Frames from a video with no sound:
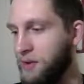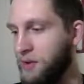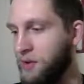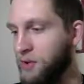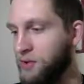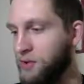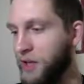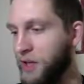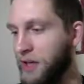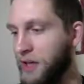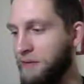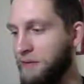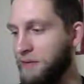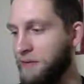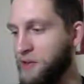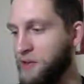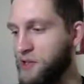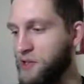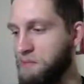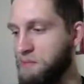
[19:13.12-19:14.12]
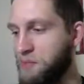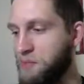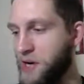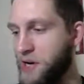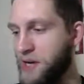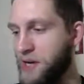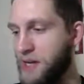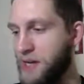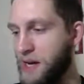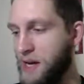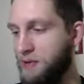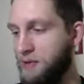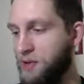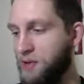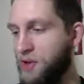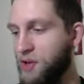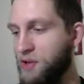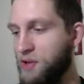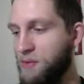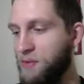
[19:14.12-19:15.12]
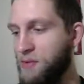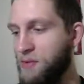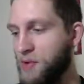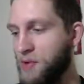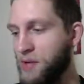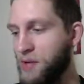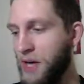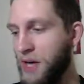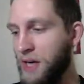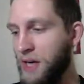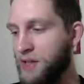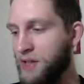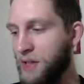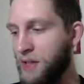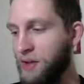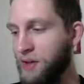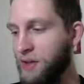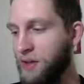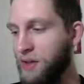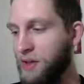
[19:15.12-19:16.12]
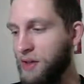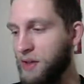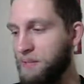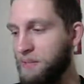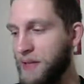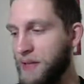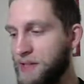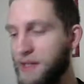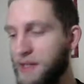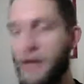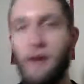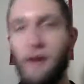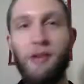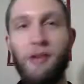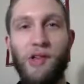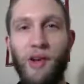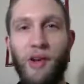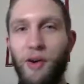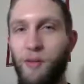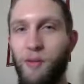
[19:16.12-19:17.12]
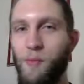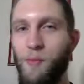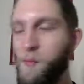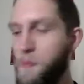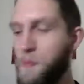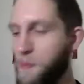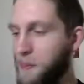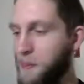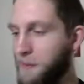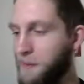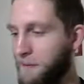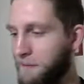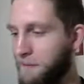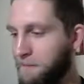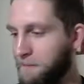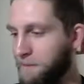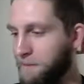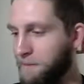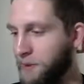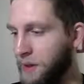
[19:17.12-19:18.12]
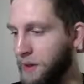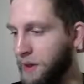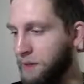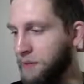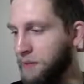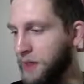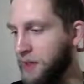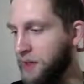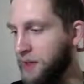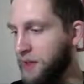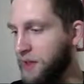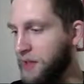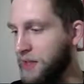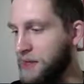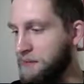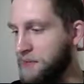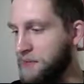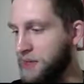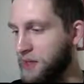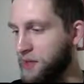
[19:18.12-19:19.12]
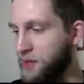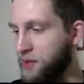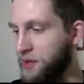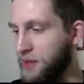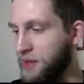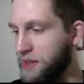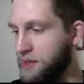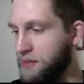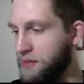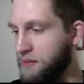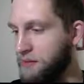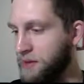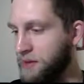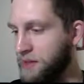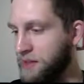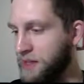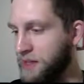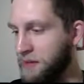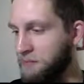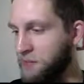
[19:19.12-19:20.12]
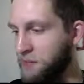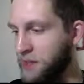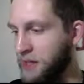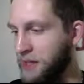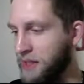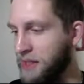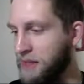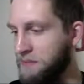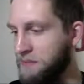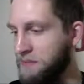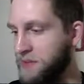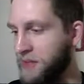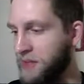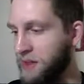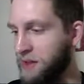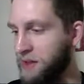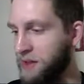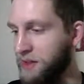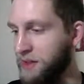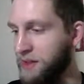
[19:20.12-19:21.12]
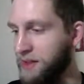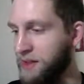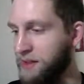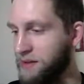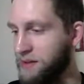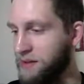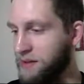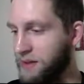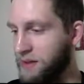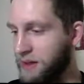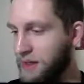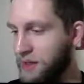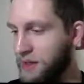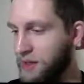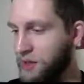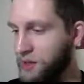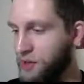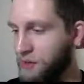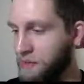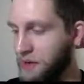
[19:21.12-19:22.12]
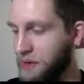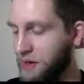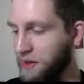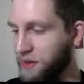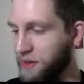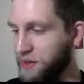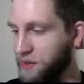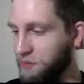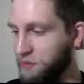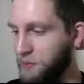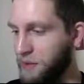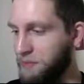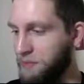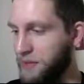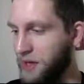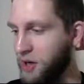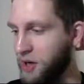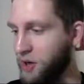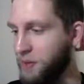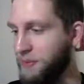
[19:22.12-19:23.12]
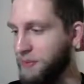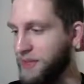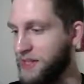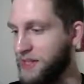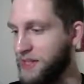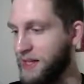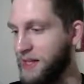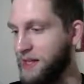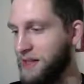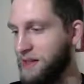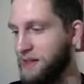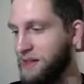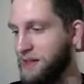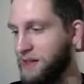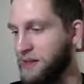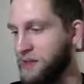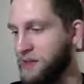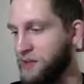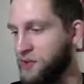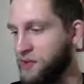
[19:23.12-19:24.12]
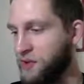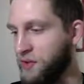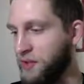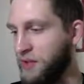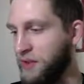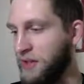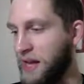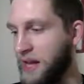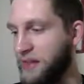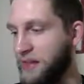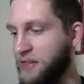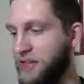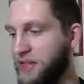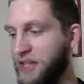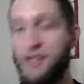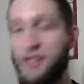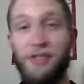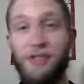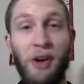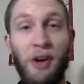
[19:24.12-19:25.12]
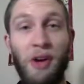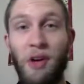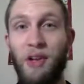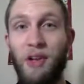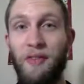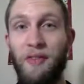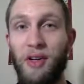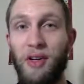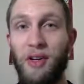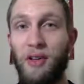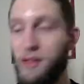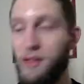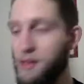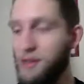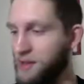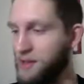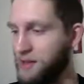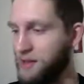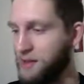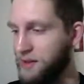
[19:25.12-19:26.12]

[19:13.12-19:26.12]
Time for us to break out, yo. Gotta tell y'all peace out, yo. I'm not gonna keep telling you this, except when I keep telling you this. You better listen to what my homie says, and drill in that thick skull of yours.